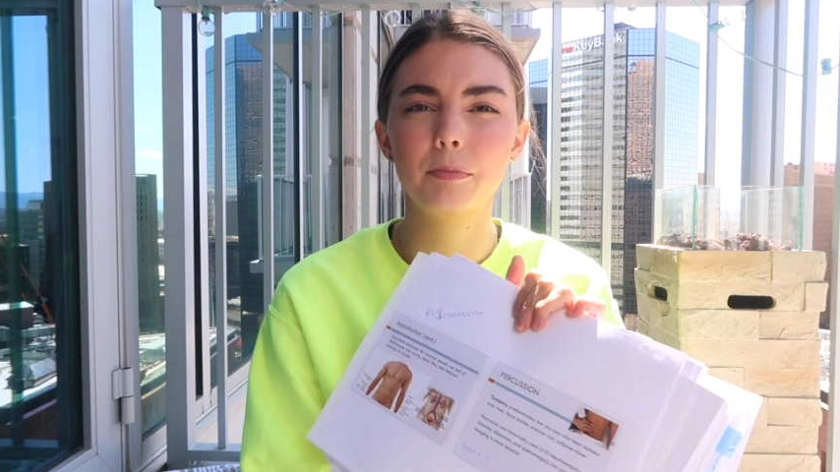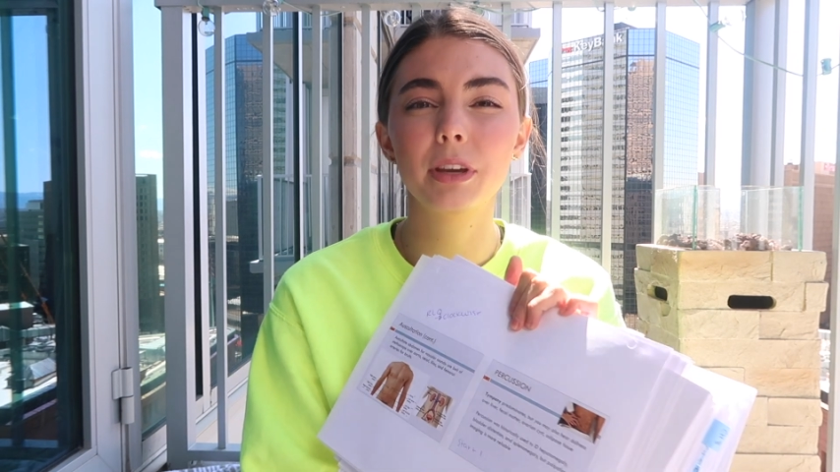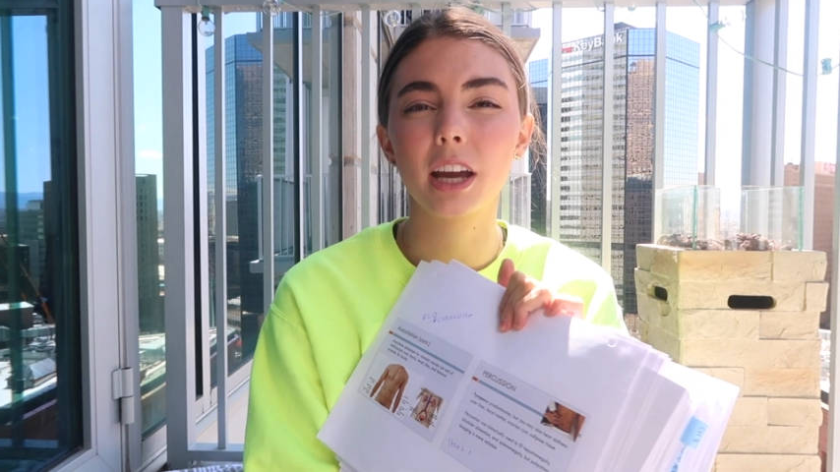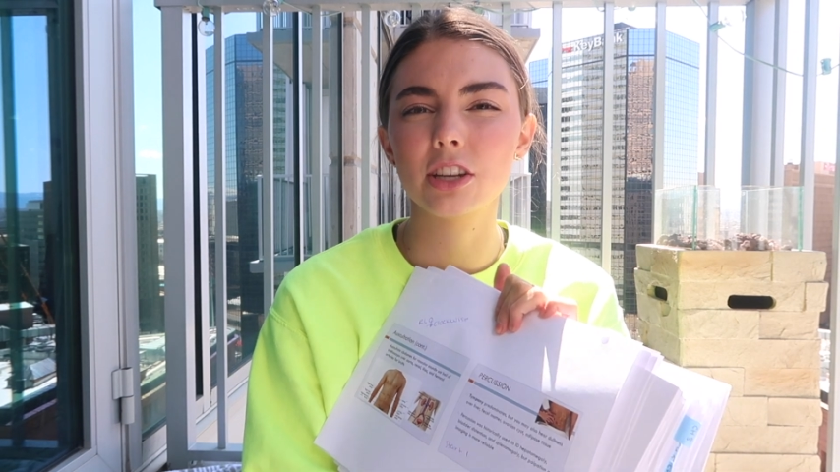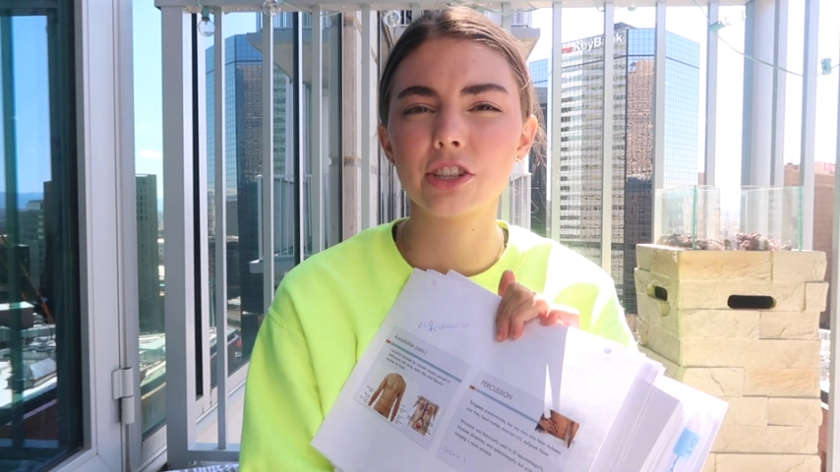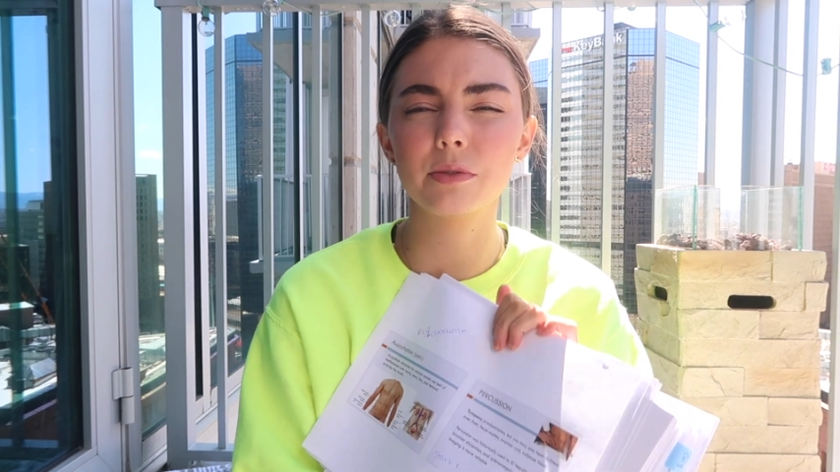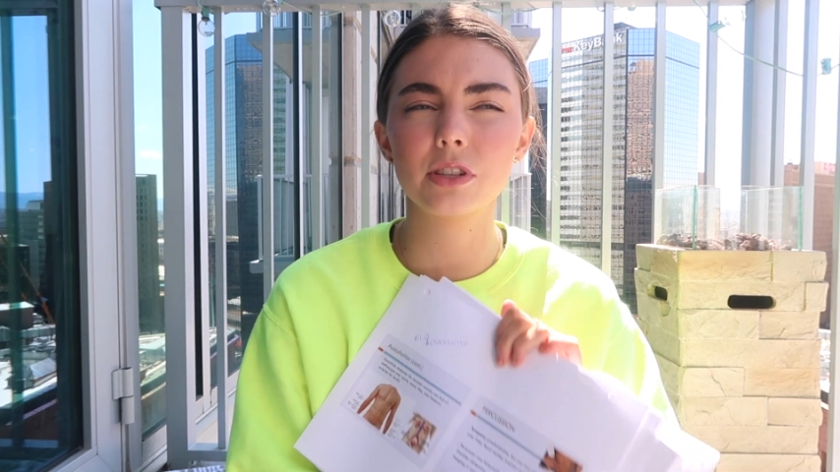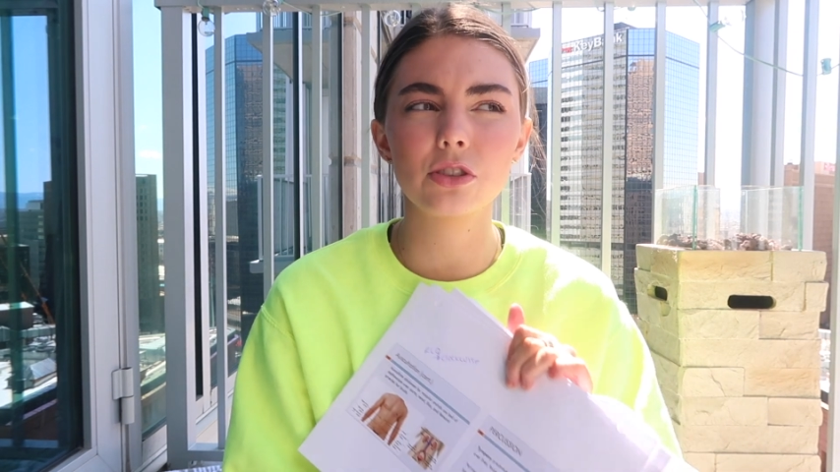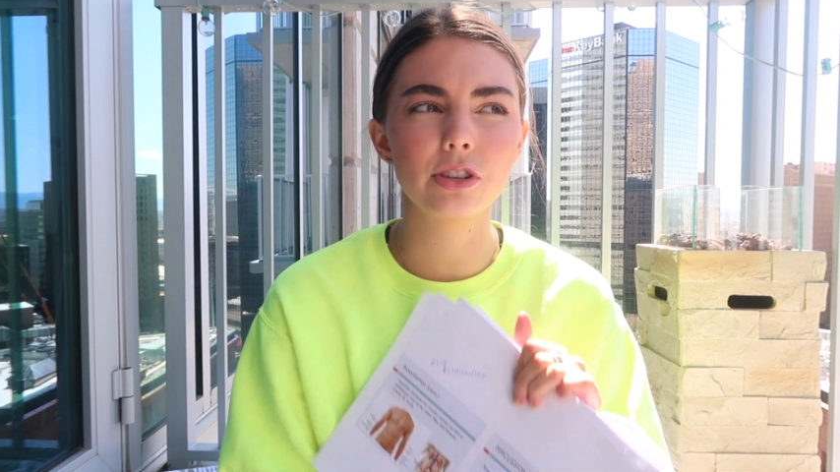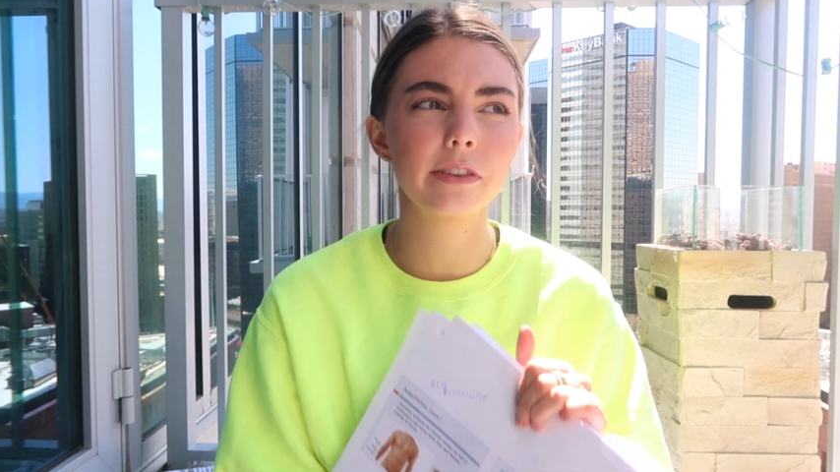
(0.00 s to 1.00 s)
because she was
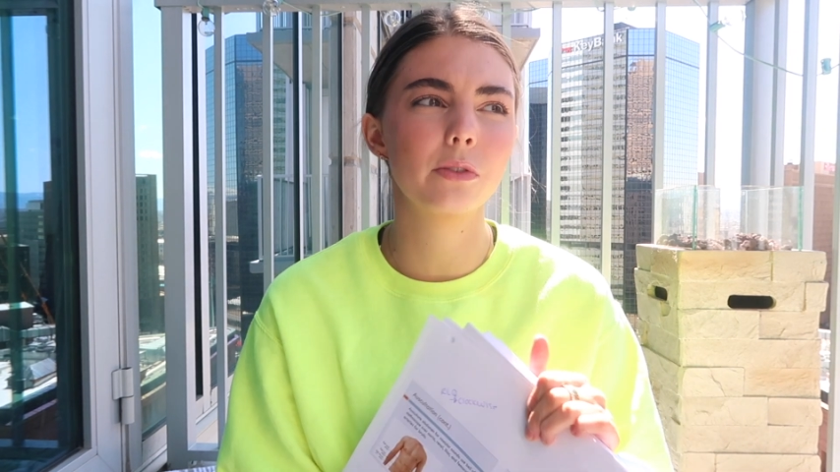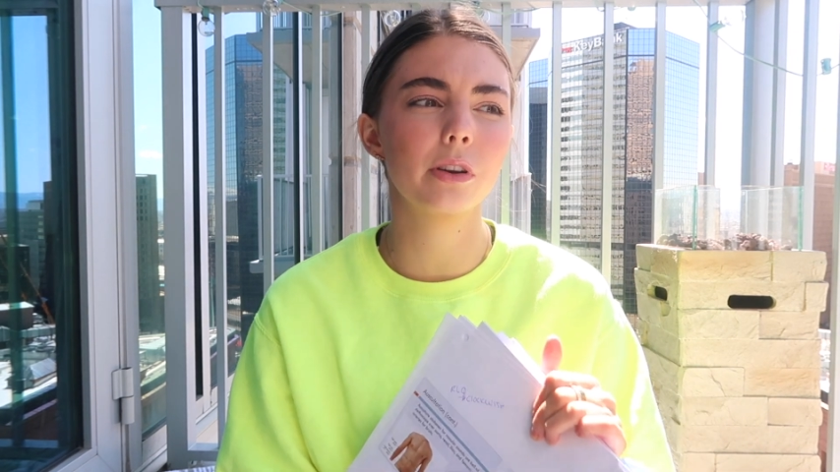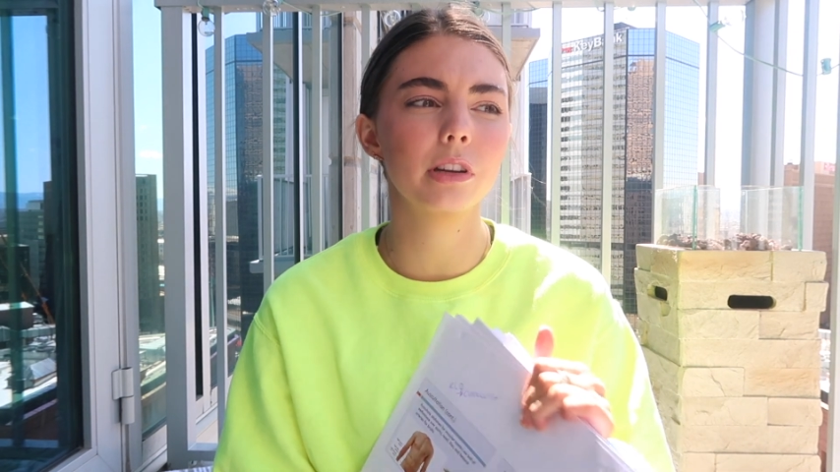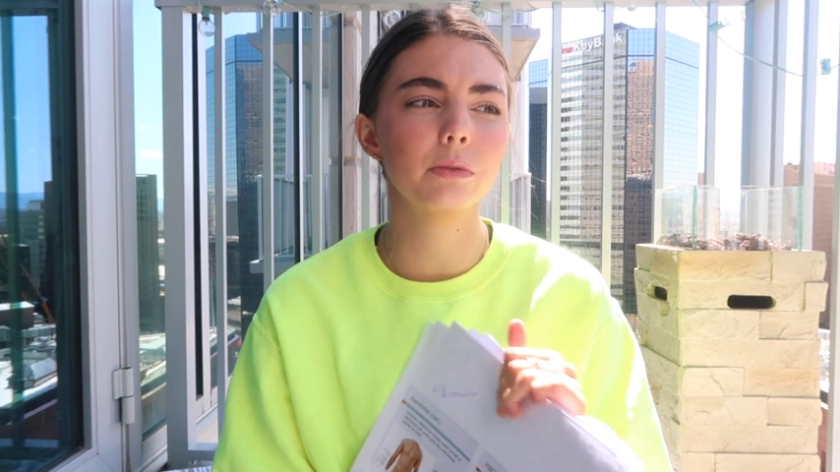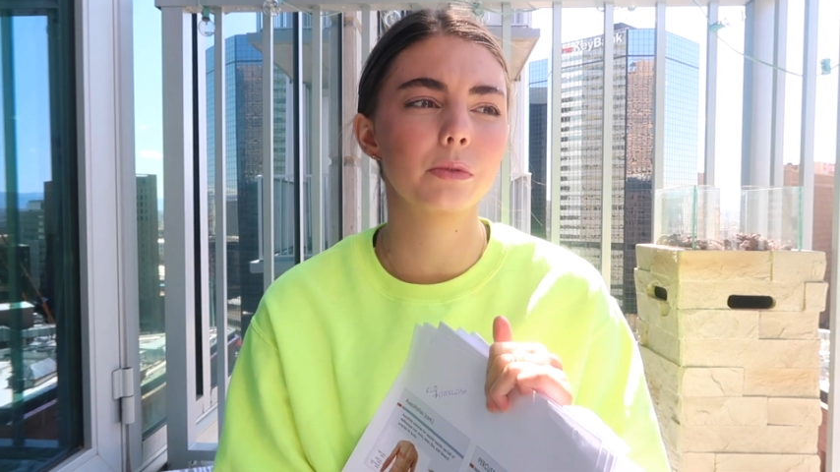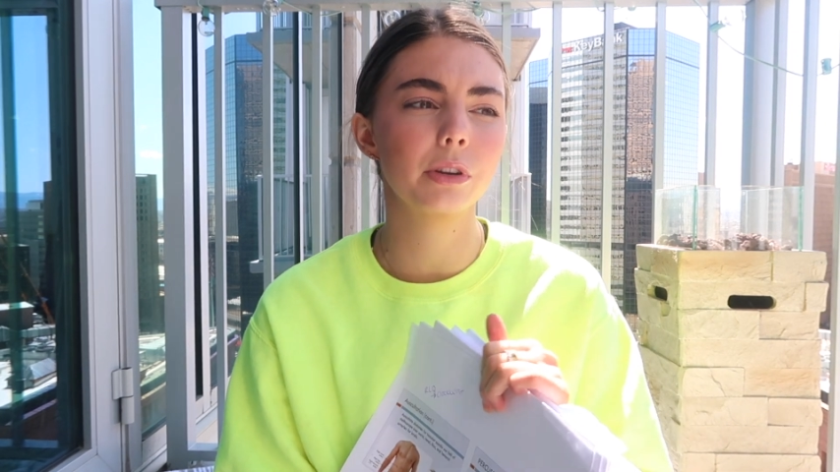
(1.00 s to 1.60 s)
so straightforward when